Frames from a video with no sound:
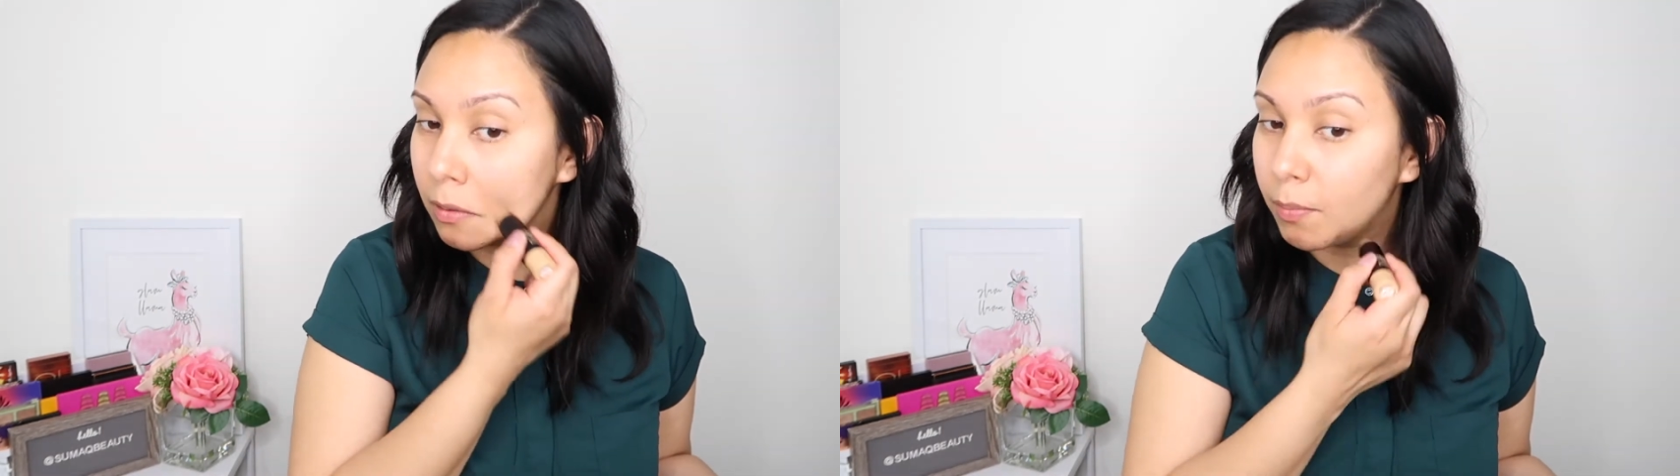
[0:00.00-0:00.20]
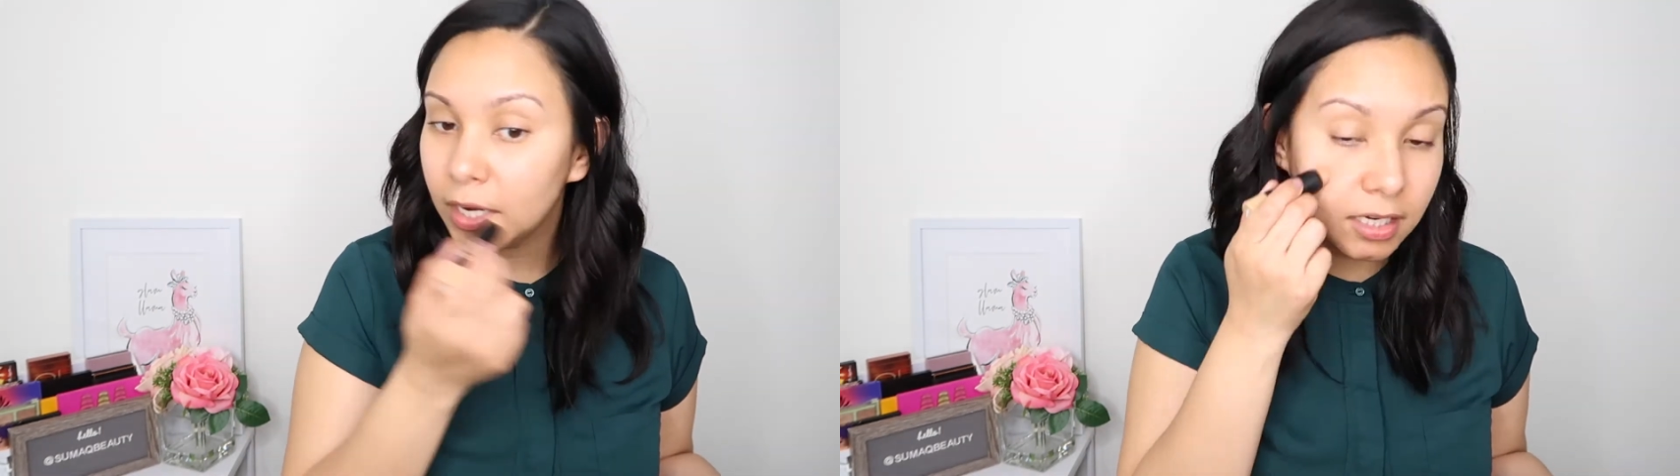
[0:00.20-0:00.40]

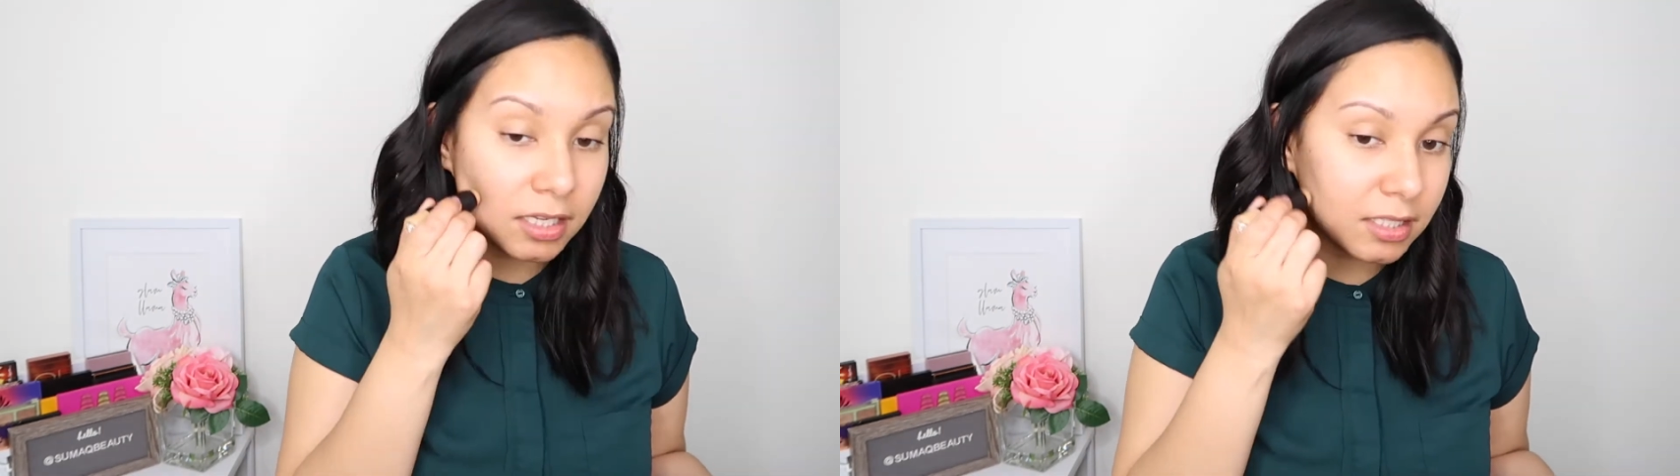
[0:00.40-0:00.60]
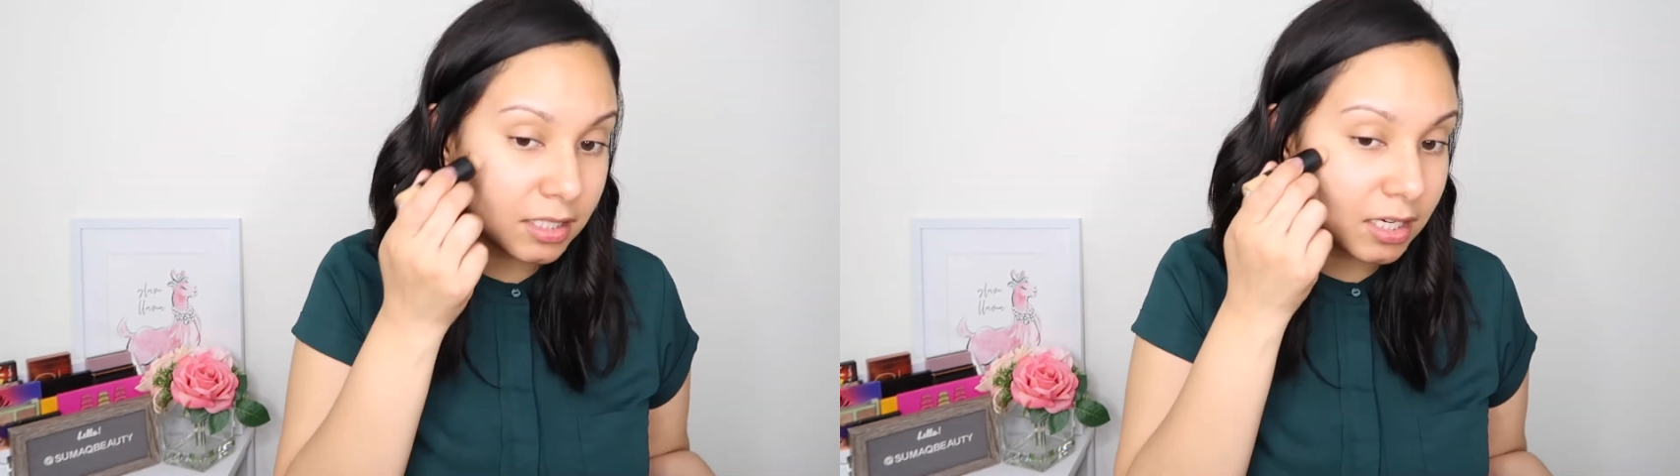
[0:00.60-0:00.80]
but it
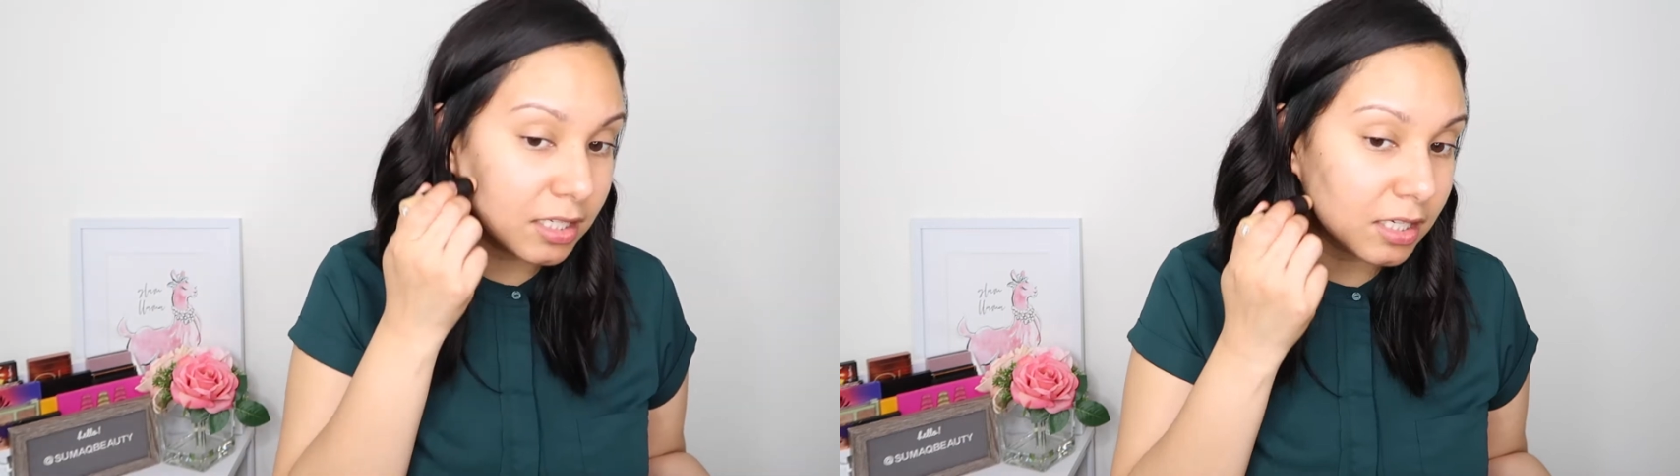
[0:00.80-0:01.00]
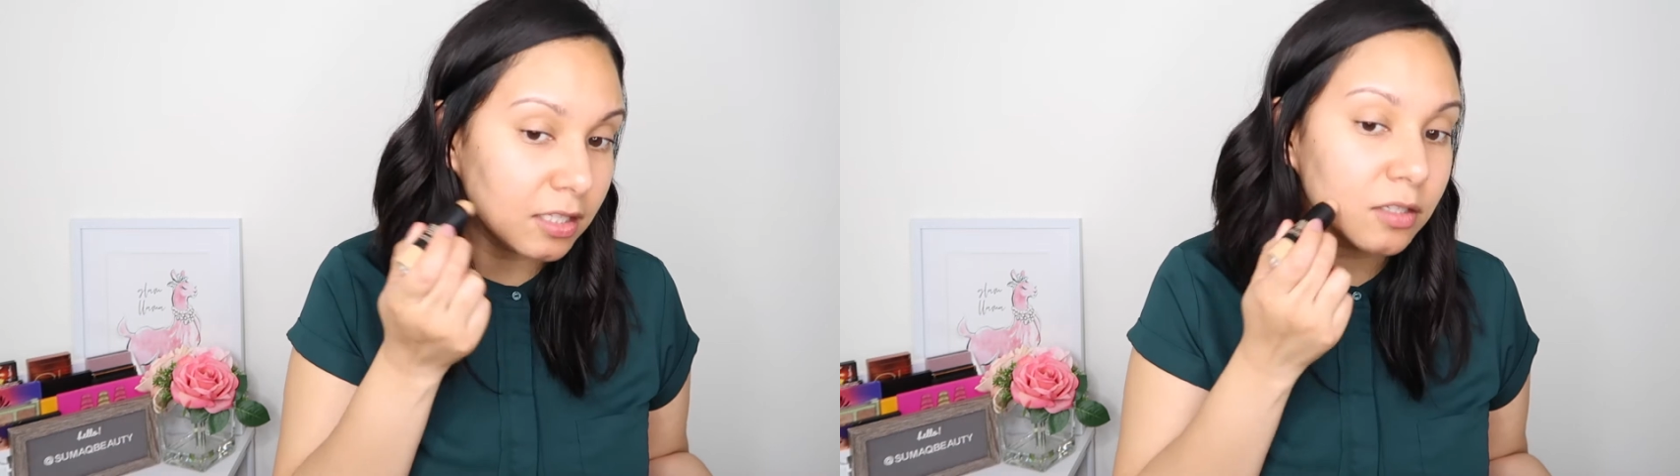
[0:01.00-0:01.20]
is
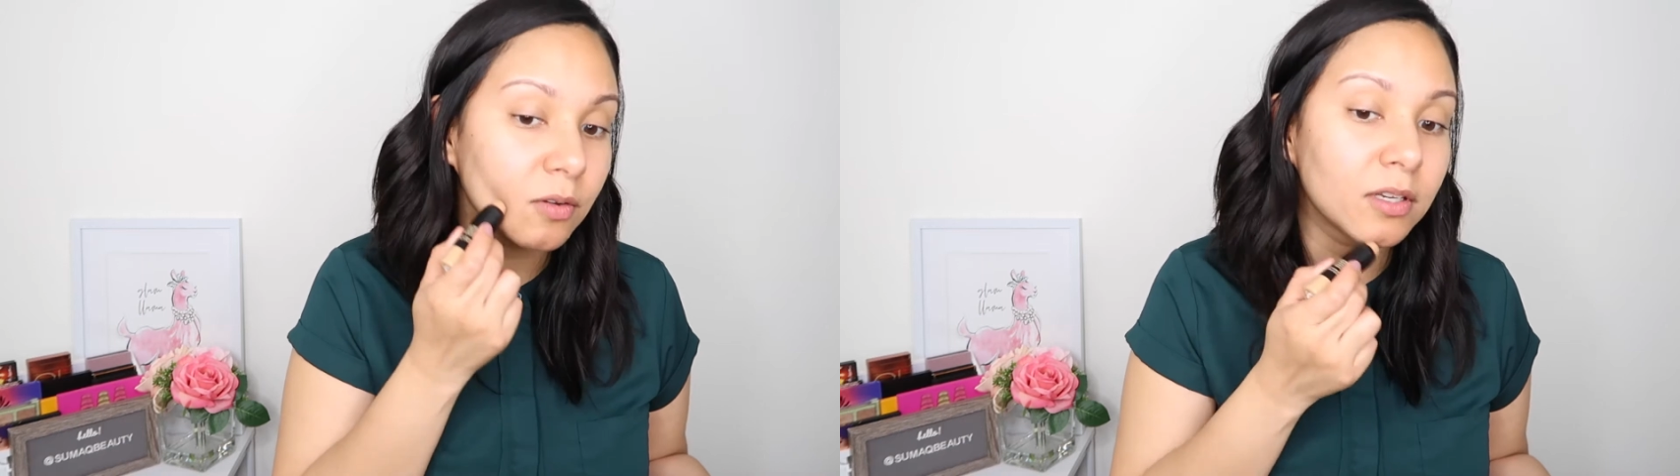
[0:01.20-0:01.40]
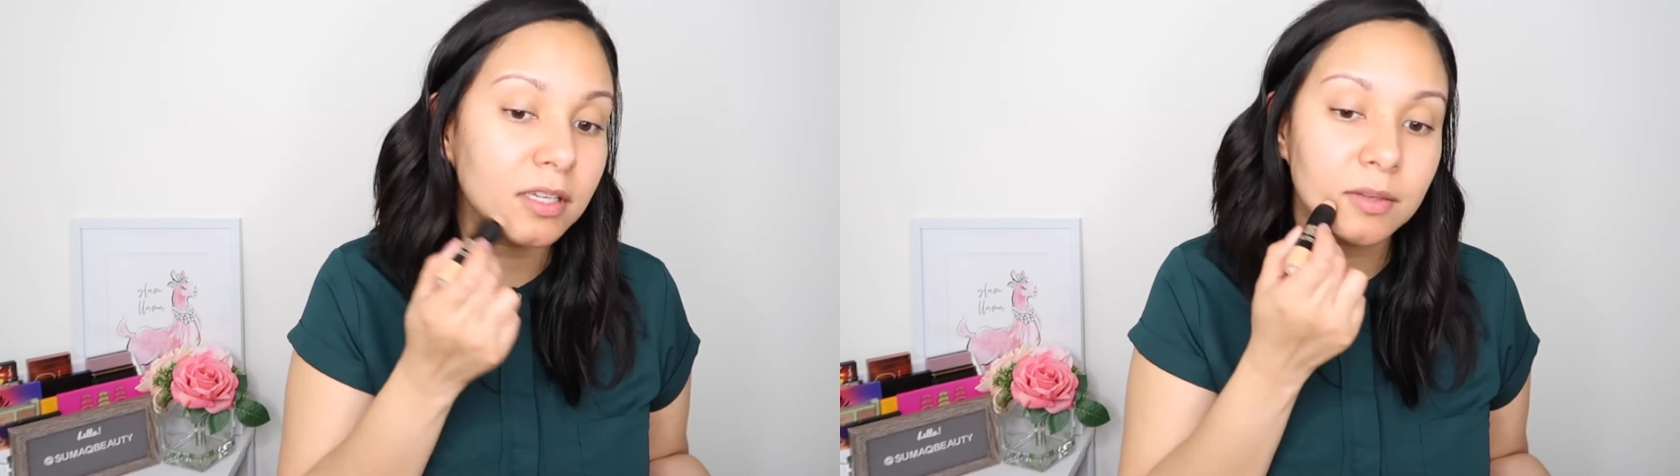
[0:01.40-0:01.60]
tinted,
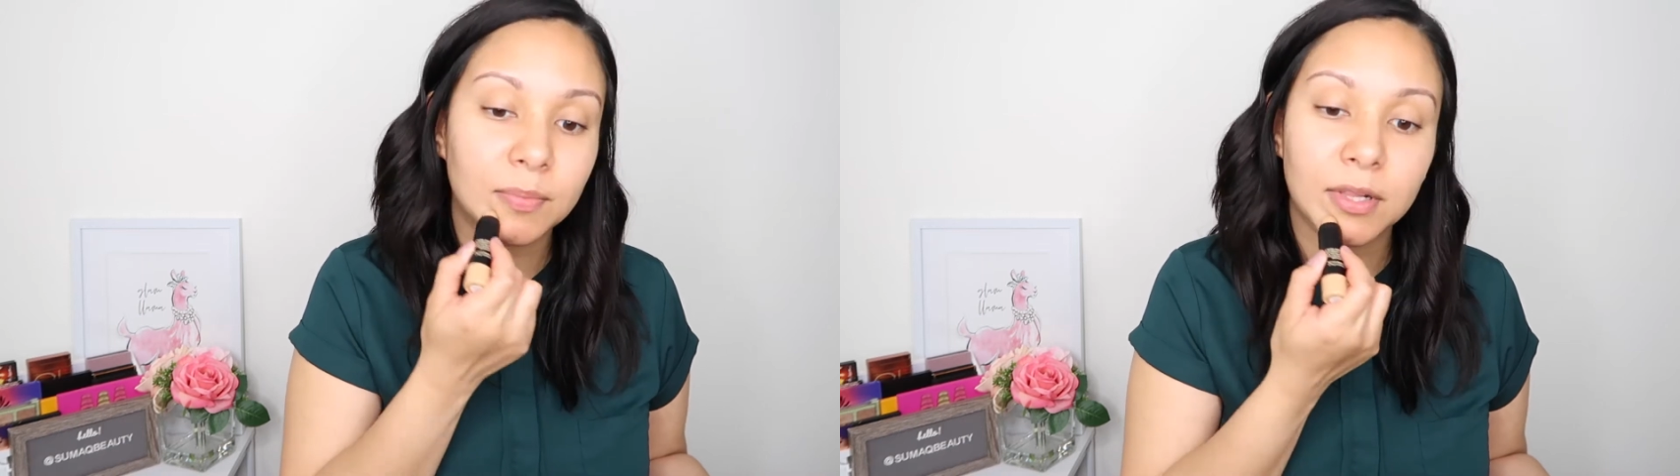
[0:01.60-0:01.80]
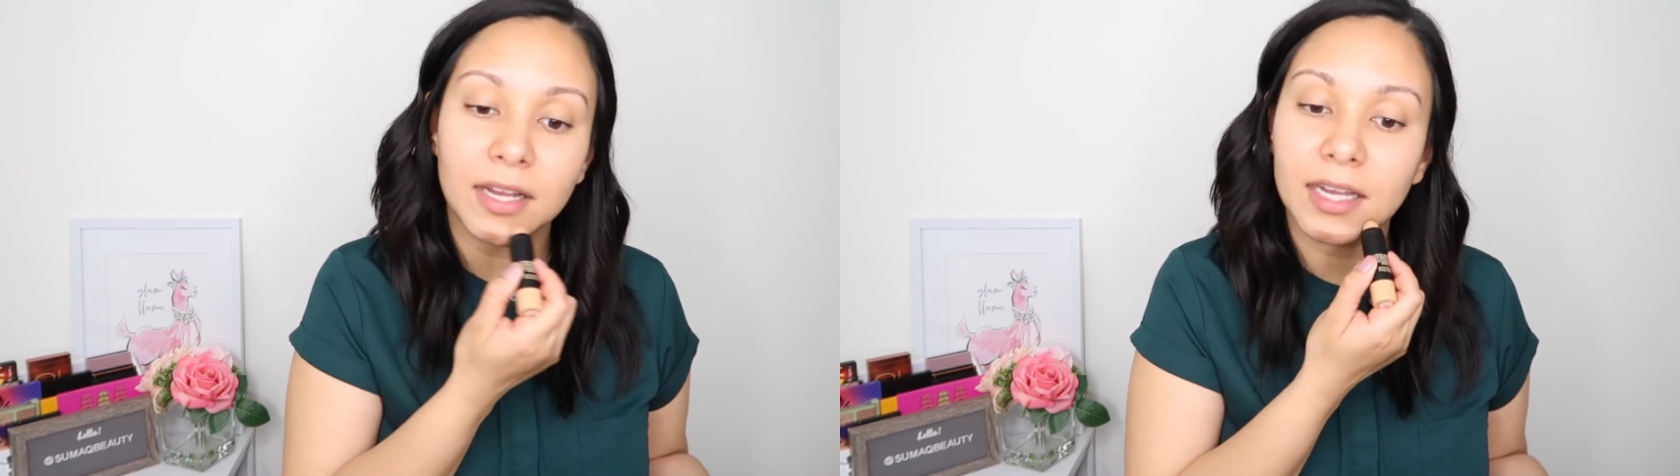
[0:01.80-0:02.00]
so it does
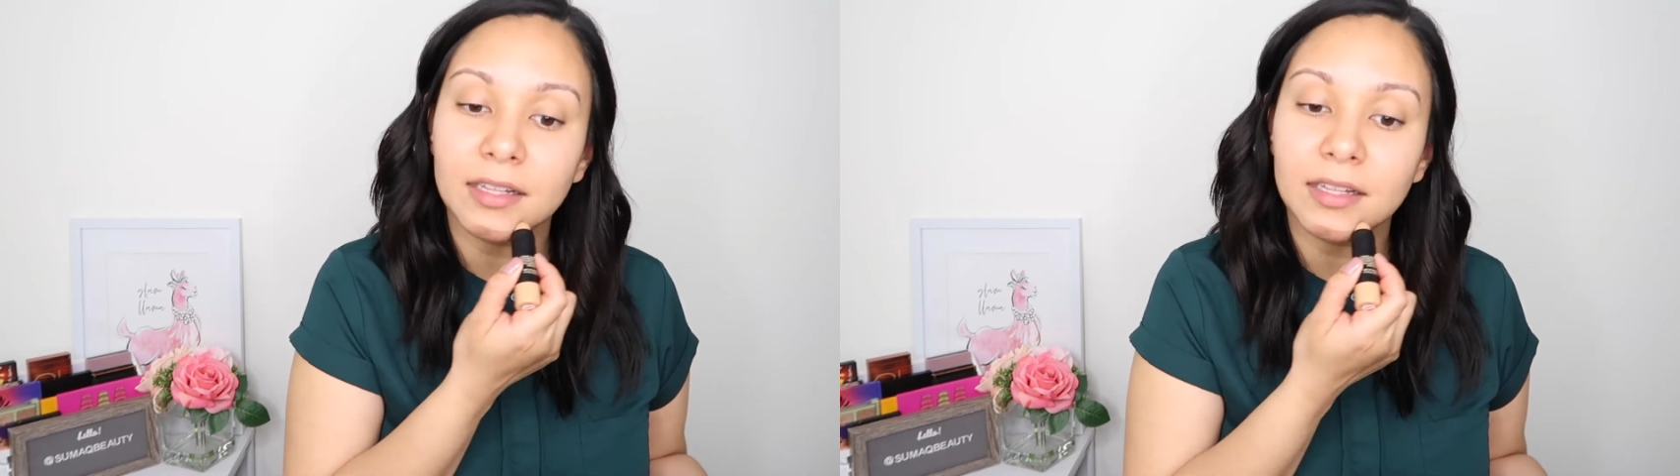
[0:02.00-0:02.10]
apply